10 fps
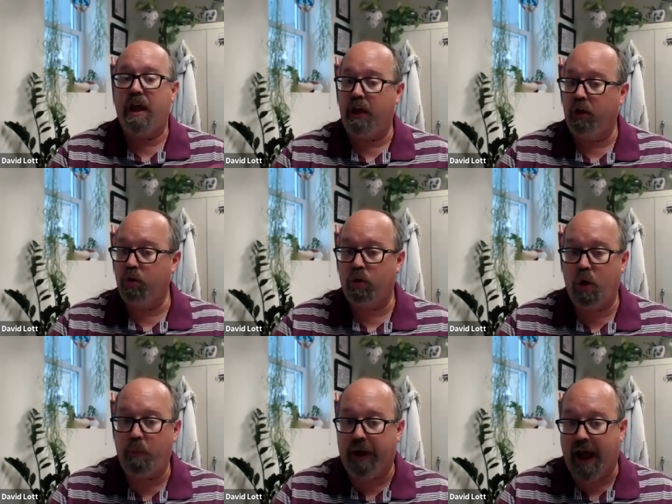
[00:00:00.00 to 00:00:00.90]
it'll
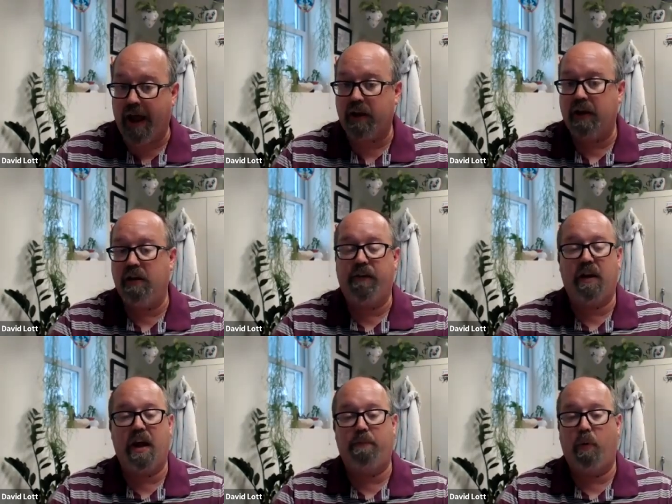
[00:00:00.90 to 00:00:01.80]
grow back. And if you
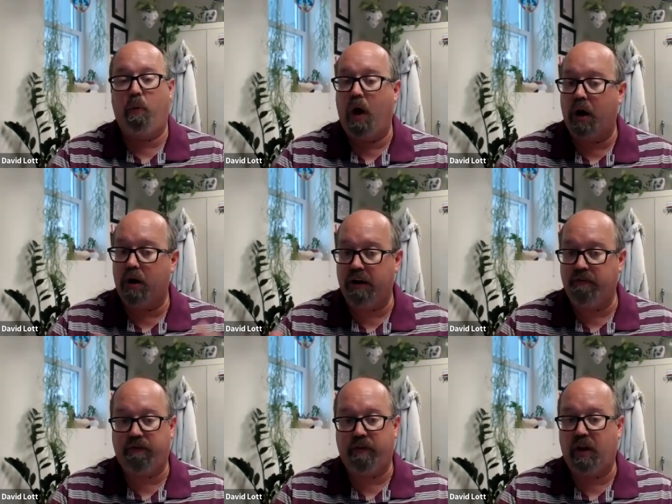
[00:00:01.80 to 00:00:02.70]
keep it watered
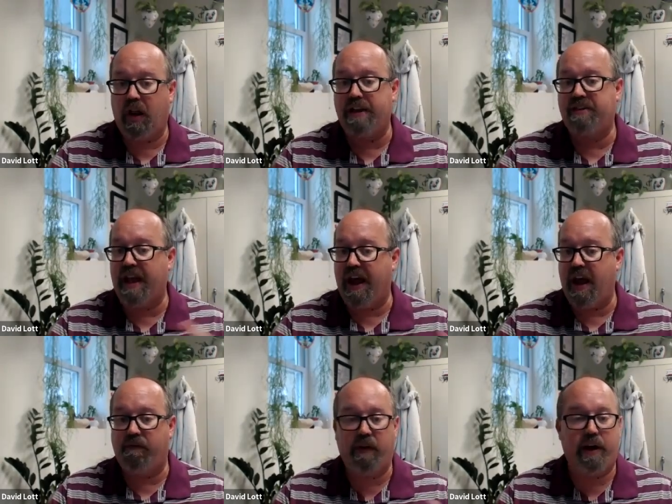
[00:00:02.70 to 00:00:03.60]
and fertilized that
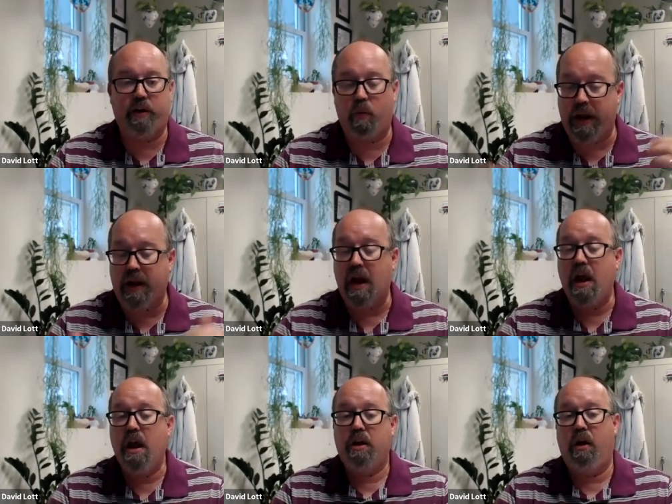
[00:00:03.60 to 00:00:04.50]
every other week,
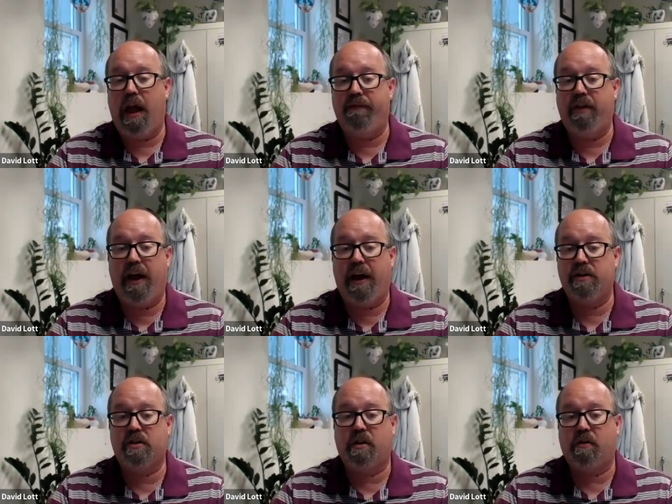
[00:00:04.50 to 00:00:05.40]
you'll have a
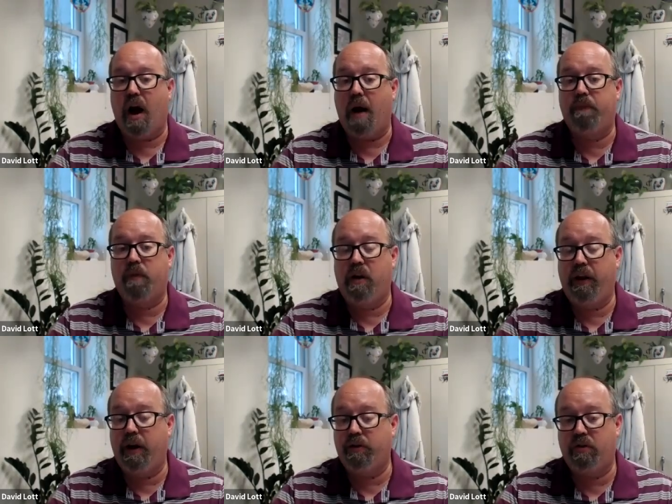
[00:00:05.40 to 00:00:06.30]
lettuce crop
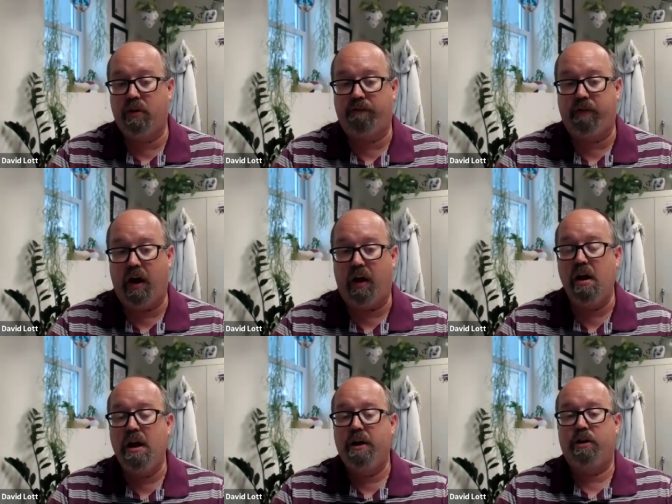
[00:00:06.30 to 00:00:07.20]
clear through the fall.
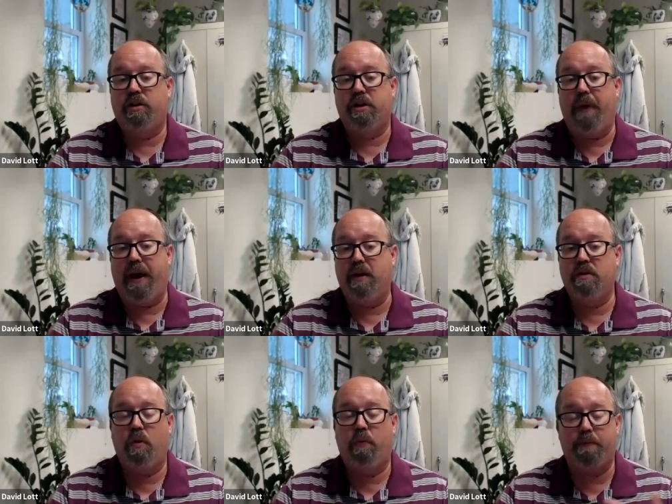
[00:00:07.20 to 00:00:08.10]
Your
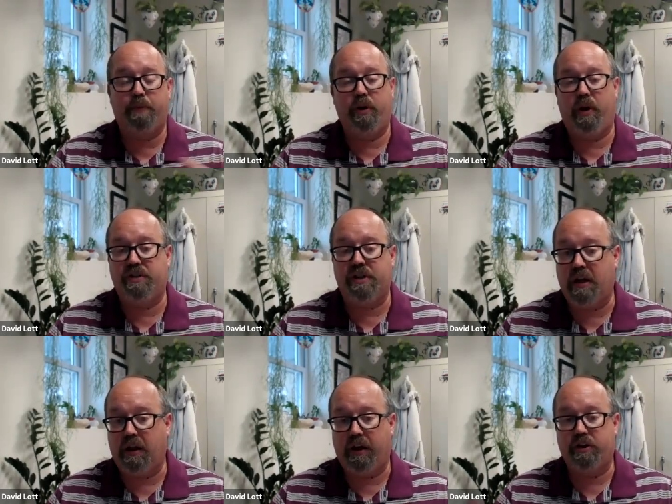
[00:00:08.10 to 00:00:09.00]
tomatoes will be producing
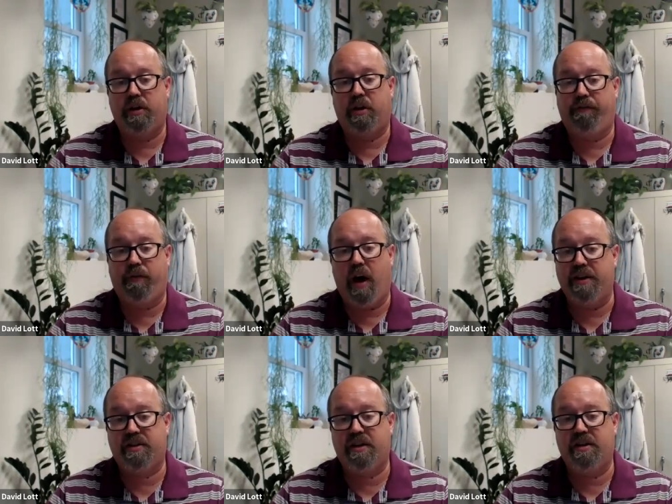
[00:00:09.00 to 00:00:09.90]
clear till the
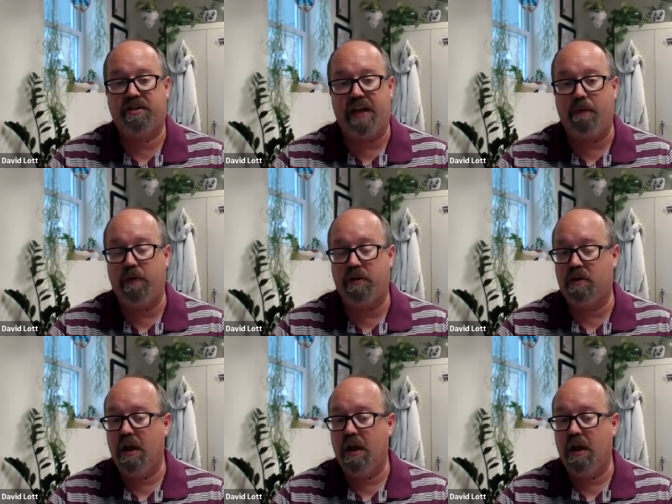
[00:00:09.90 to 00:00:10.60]
frost. The same with